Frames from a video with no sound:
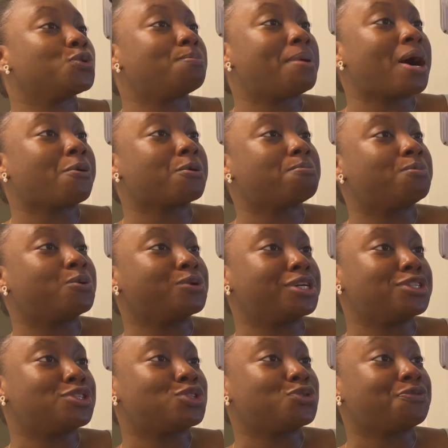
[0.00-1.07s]

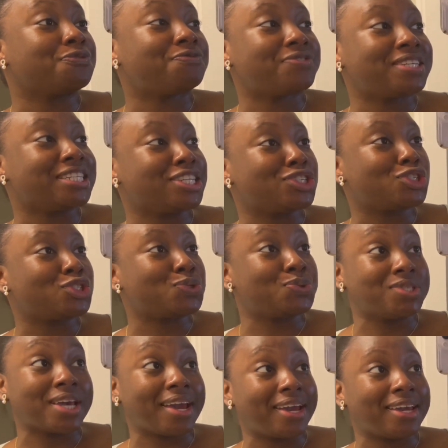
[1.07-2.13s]
PowerPoints to finish
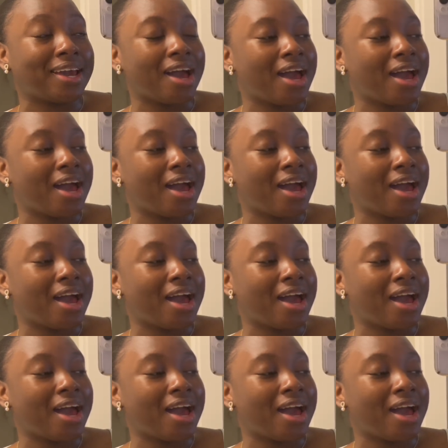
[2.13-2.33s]
today.